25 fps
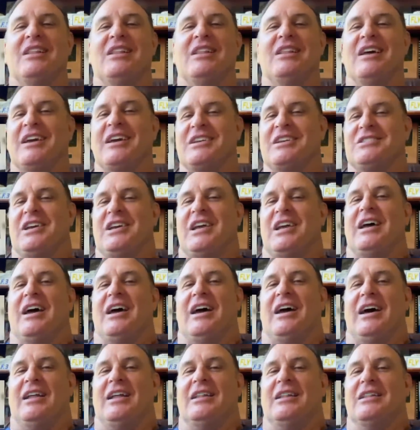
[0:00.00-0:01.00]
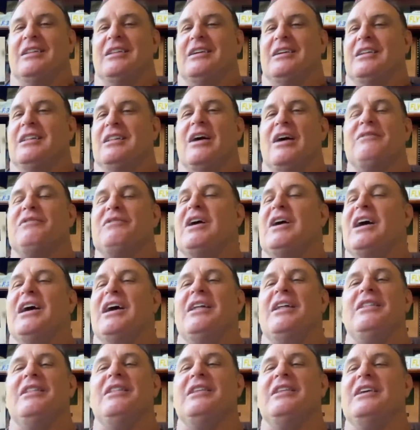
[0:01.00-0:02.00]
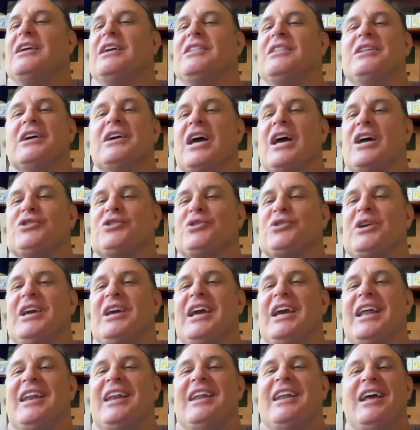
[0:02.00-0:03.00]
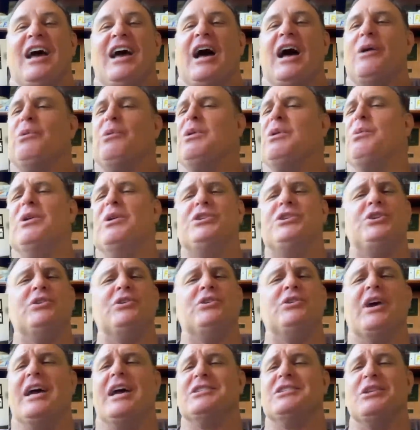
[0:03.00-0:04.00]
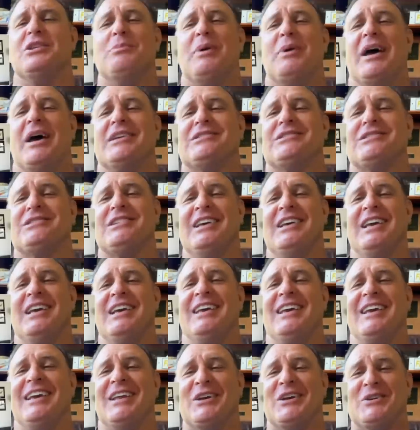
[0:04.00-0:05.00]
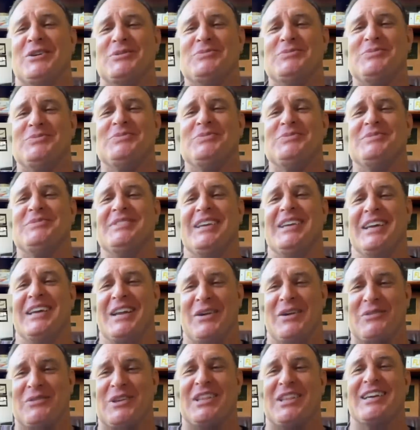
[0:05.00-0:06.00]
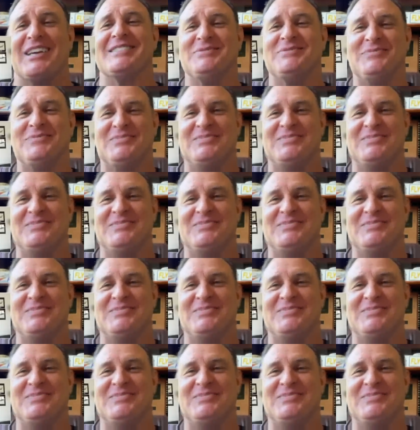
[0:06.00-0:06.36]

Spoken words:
Like I said, I love the country and we wish you guys the best, you know, in everything.